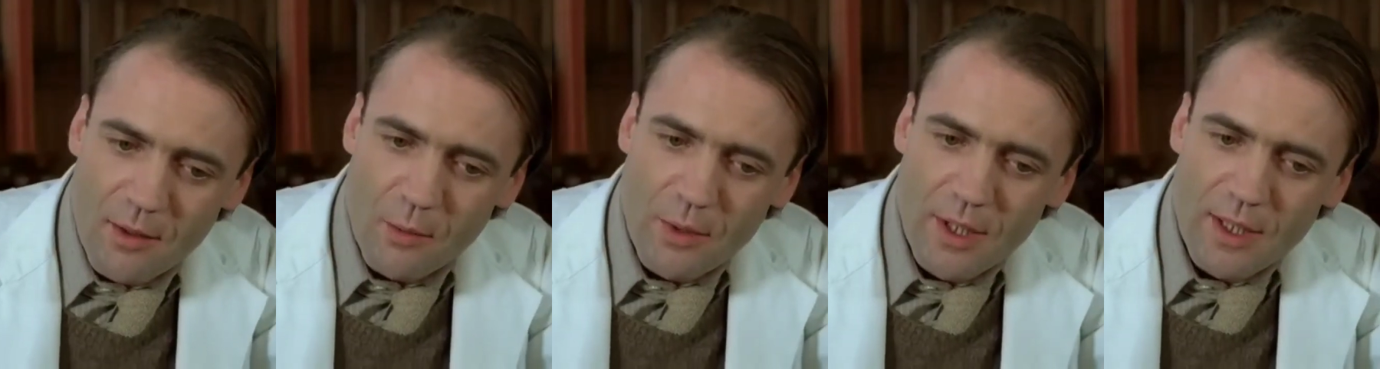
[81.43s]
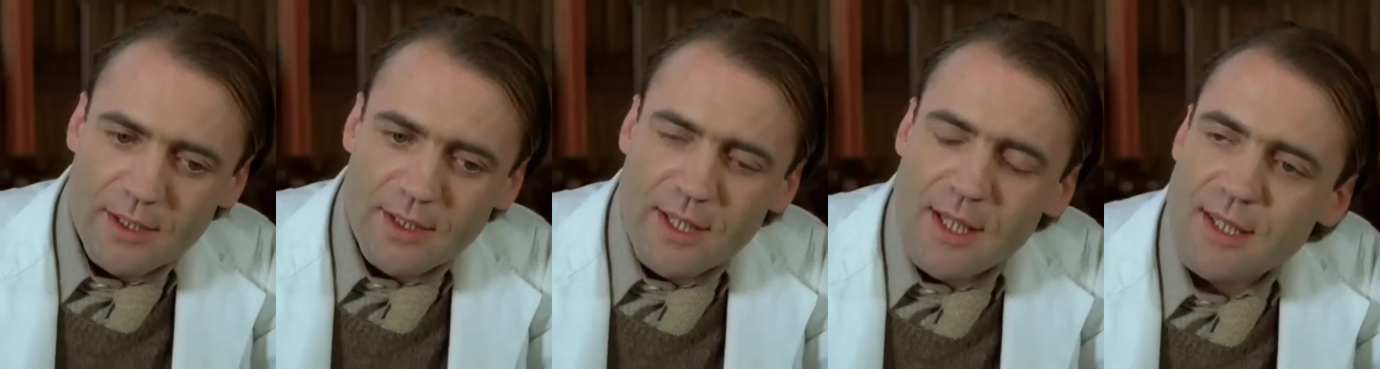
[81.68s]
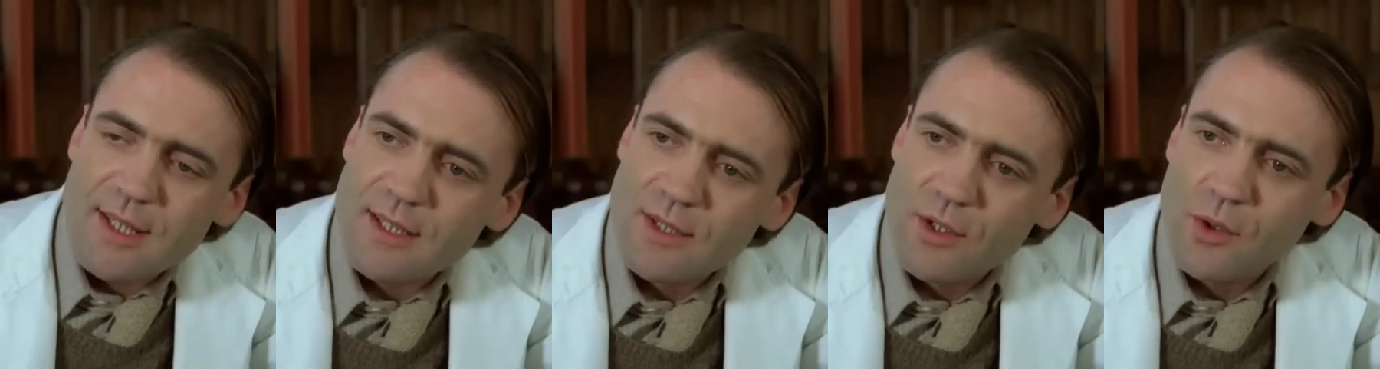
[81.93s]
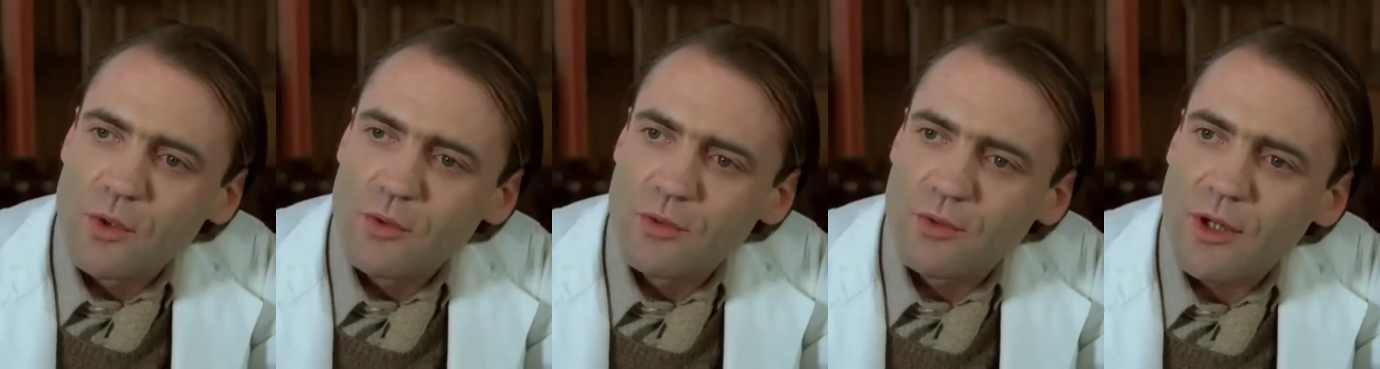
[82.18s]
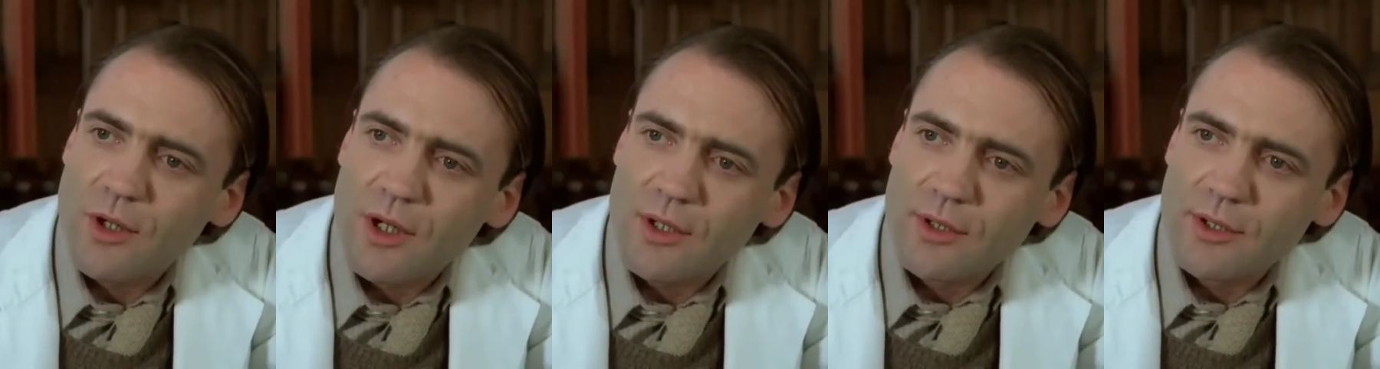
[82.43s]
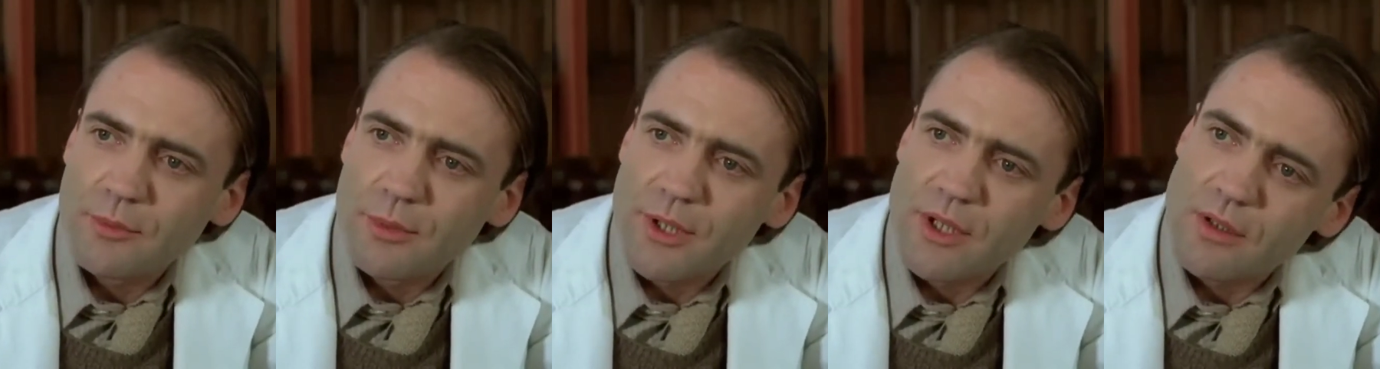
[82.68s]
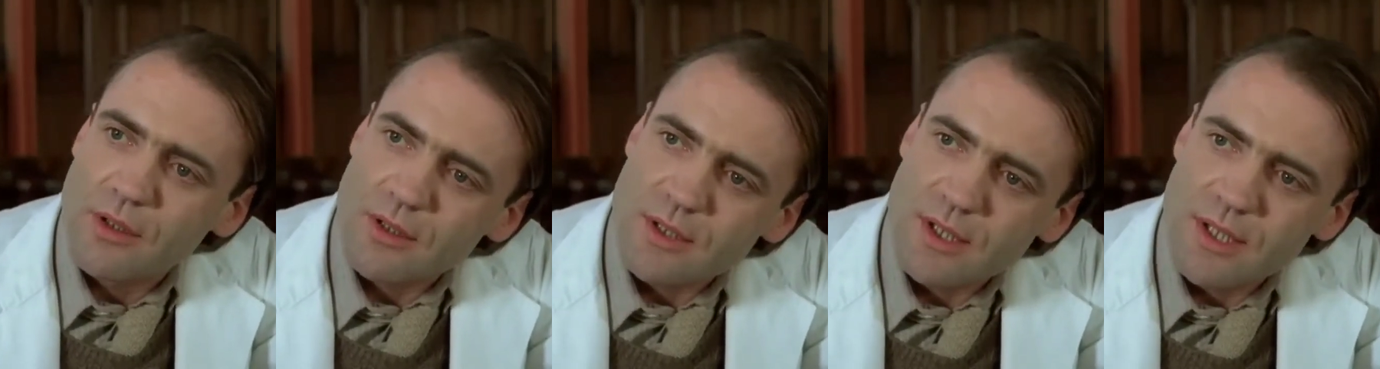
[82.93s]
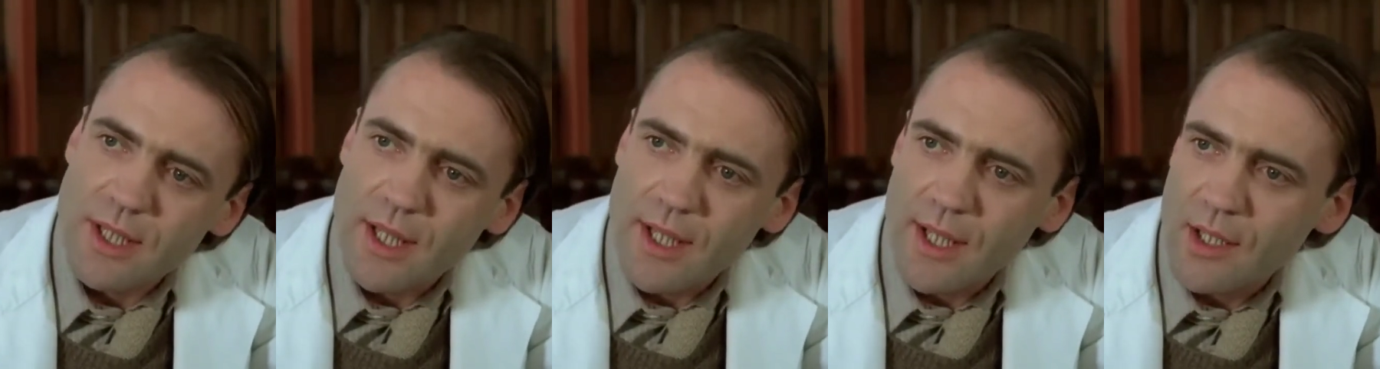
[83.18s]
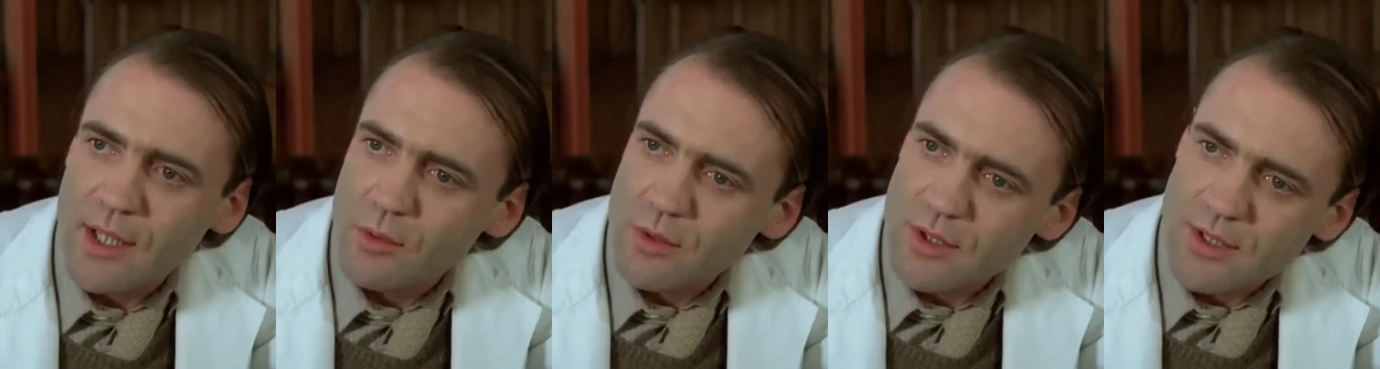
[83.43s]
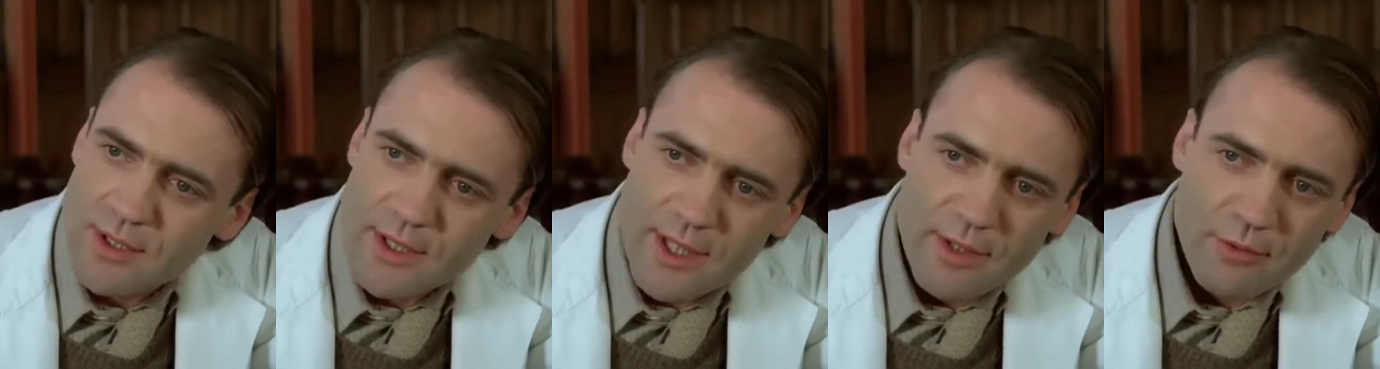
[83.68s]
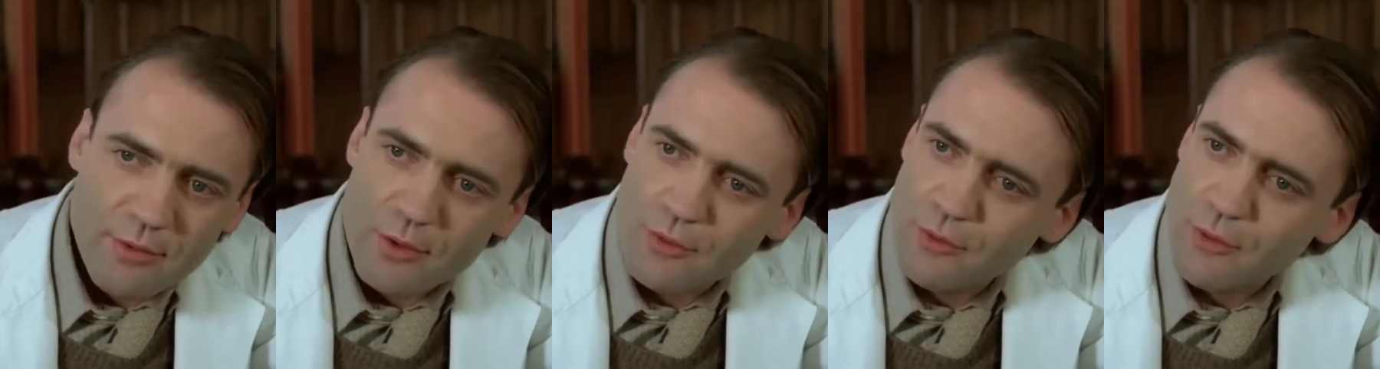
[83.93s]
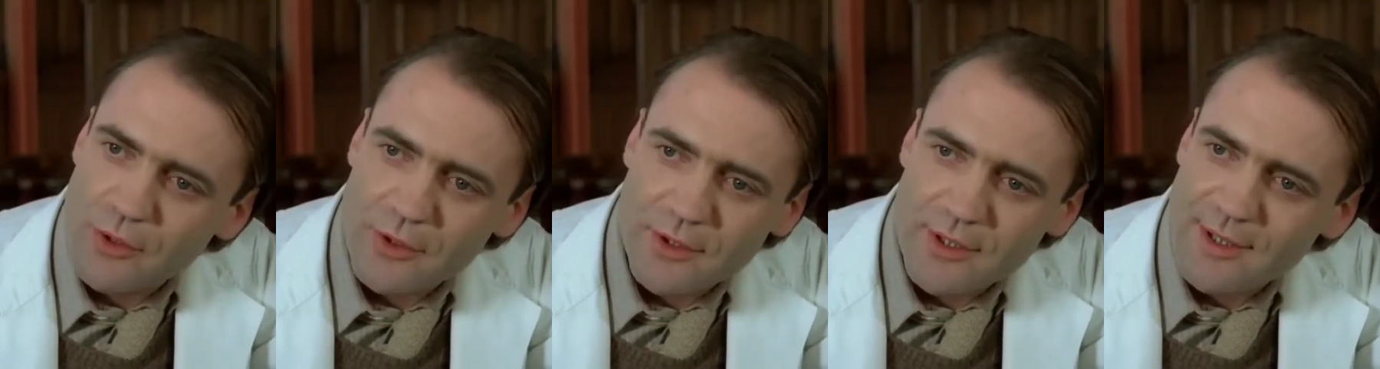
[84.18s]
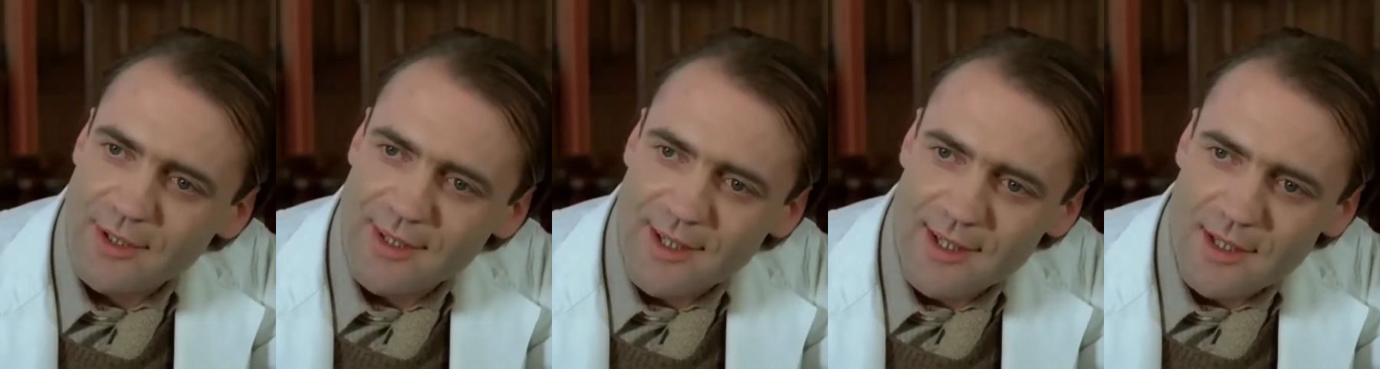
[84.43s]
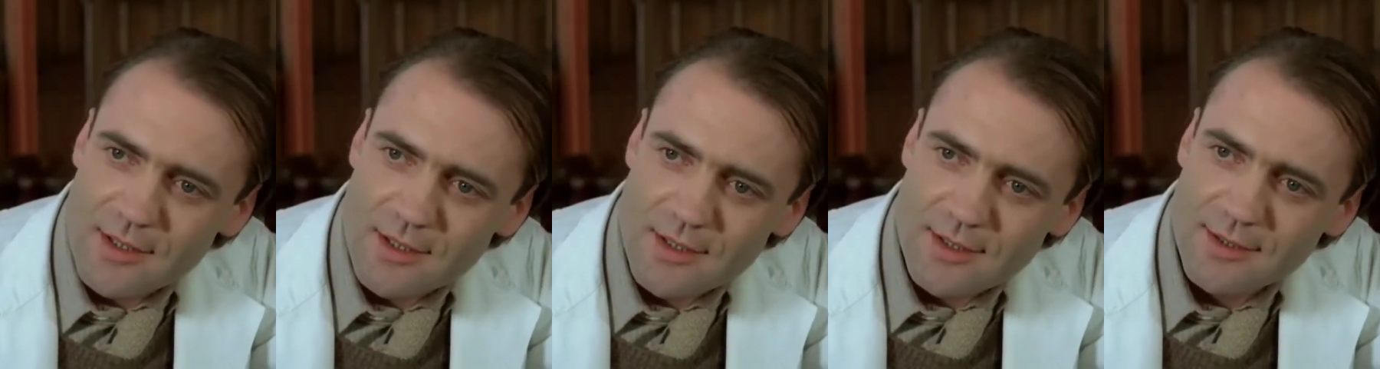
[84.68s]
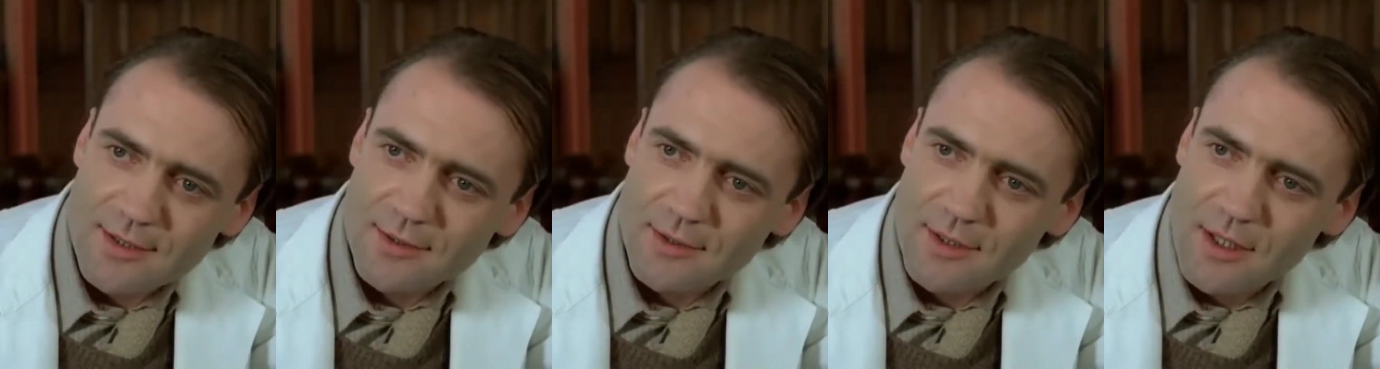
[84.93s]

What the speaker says: Well, it has no father because the egg was never fertilized,